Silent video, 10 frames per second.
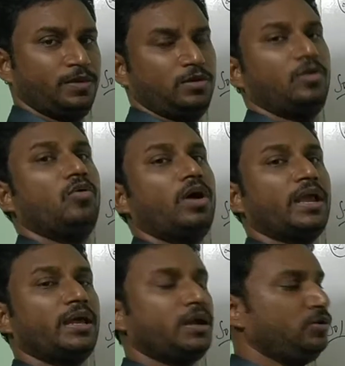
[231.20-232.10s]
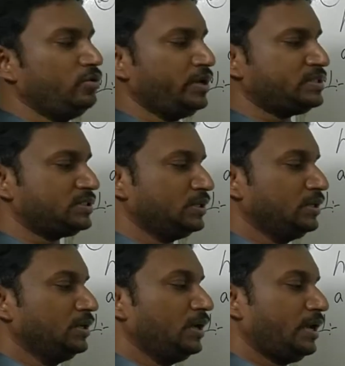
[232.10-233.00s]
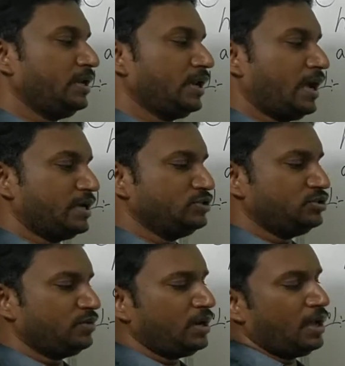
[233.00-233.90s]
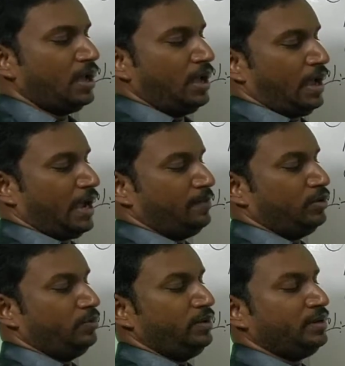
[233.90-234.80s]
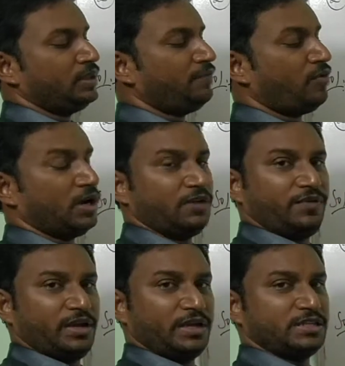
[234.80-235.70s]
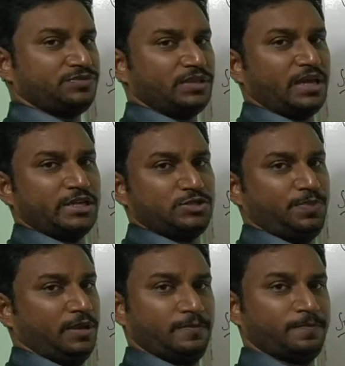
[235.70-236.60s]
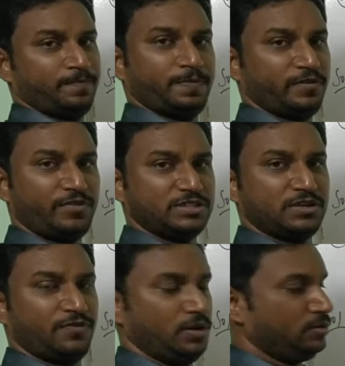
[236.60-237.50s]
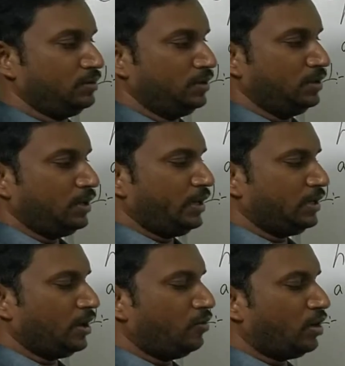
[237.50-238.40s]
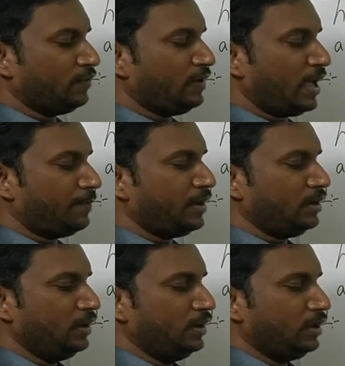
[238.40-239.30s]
Now what I can do is, right, as usual, I am removing the 45 degrees with the HP. First of all, right. Now what will happen?